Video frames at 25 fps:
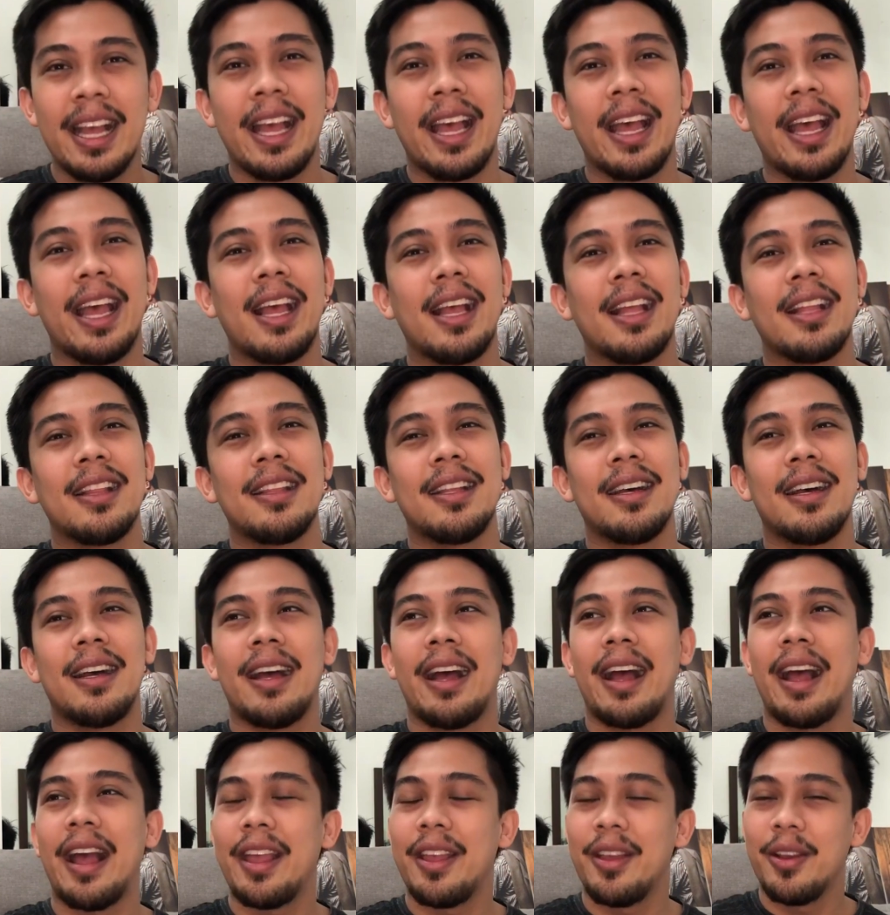And
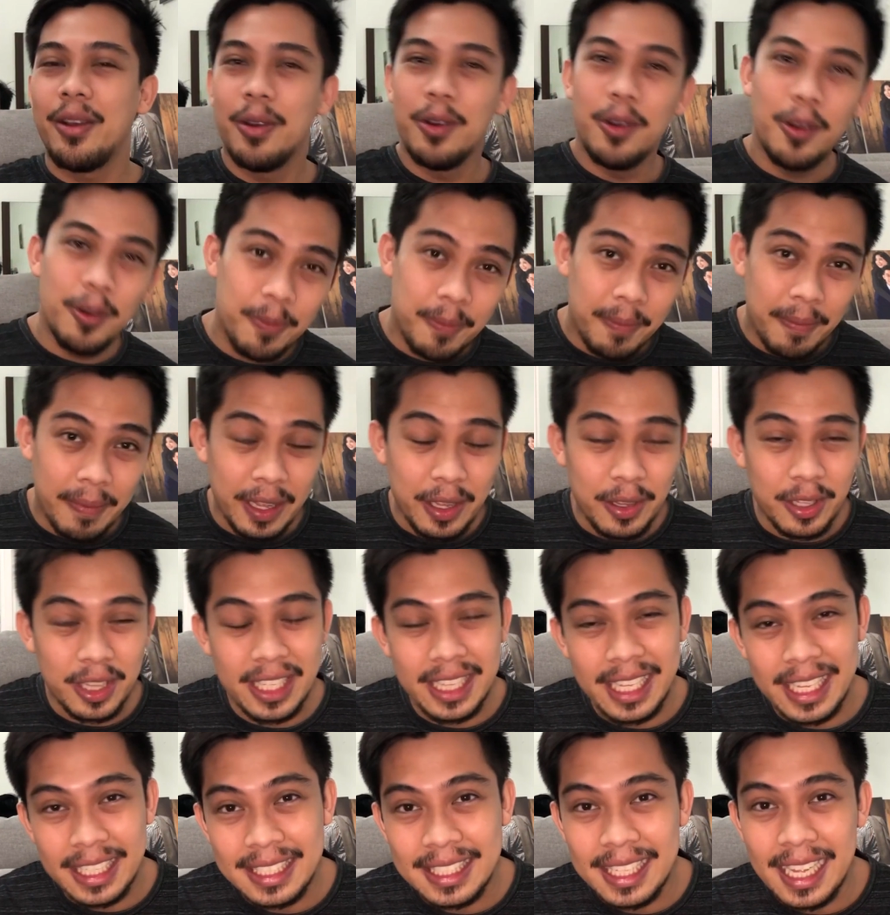I hope
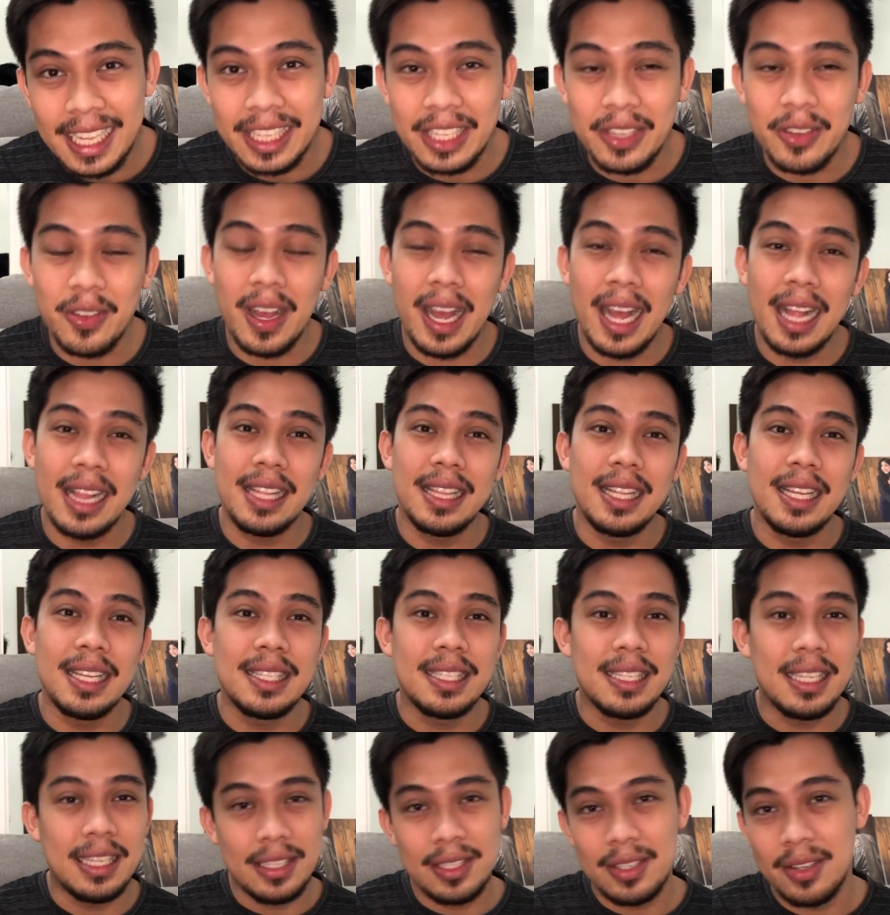ma-utilize natin yung holiday
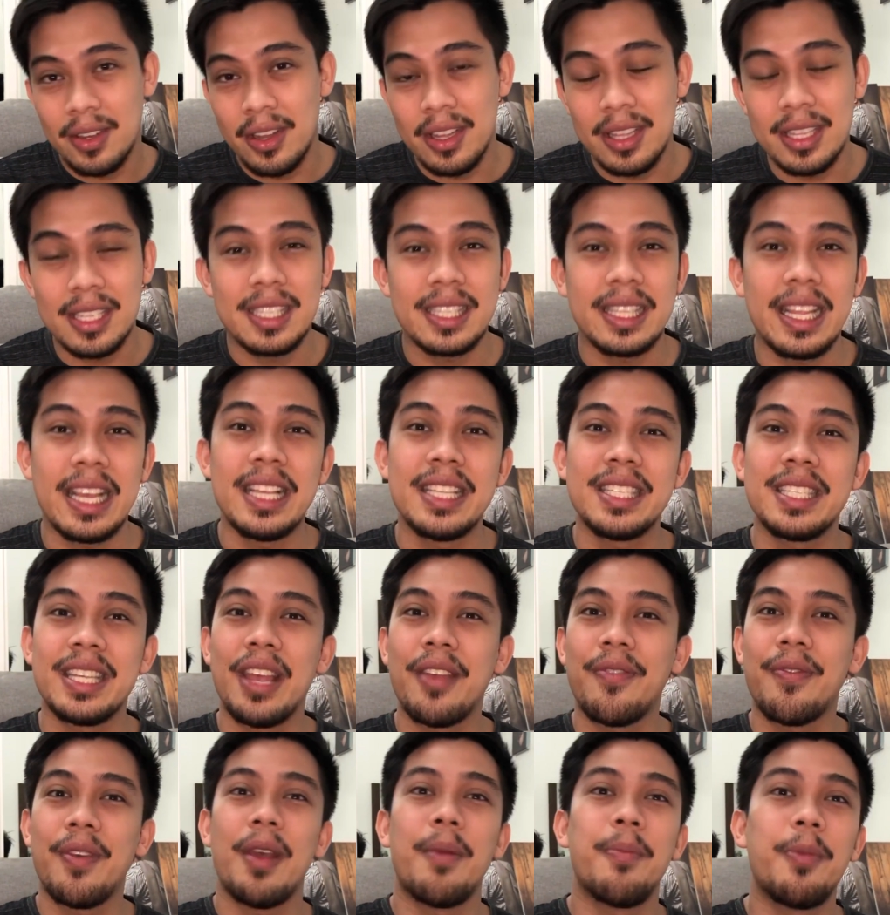season. Stay
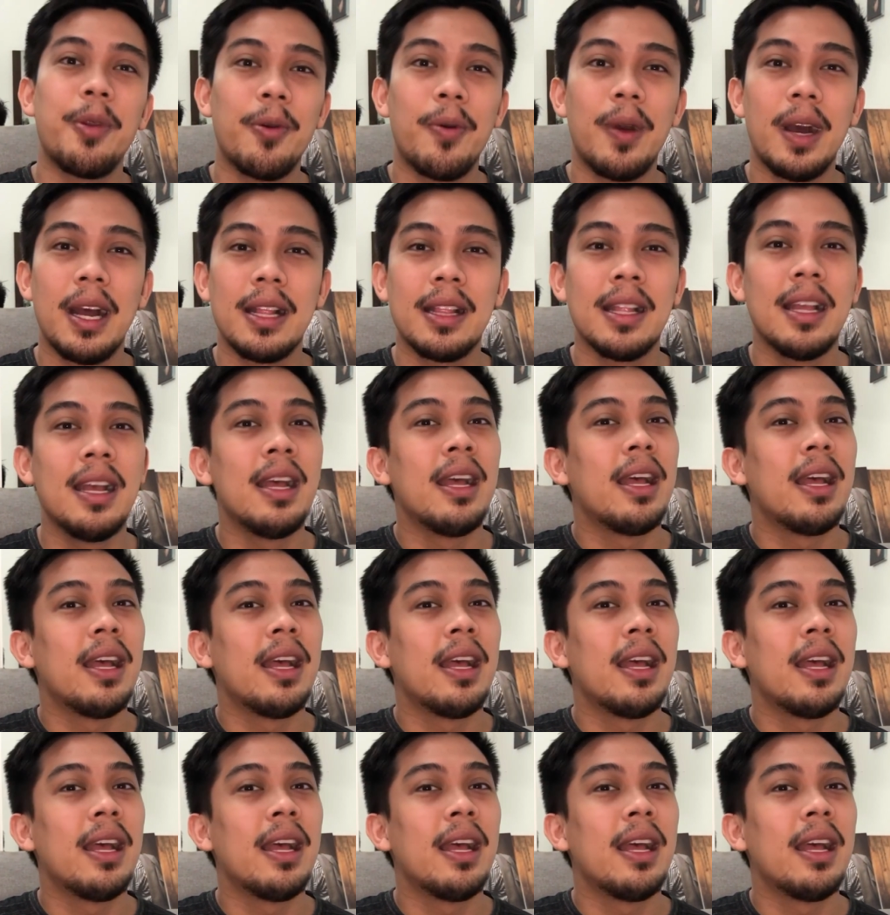safe, everyone.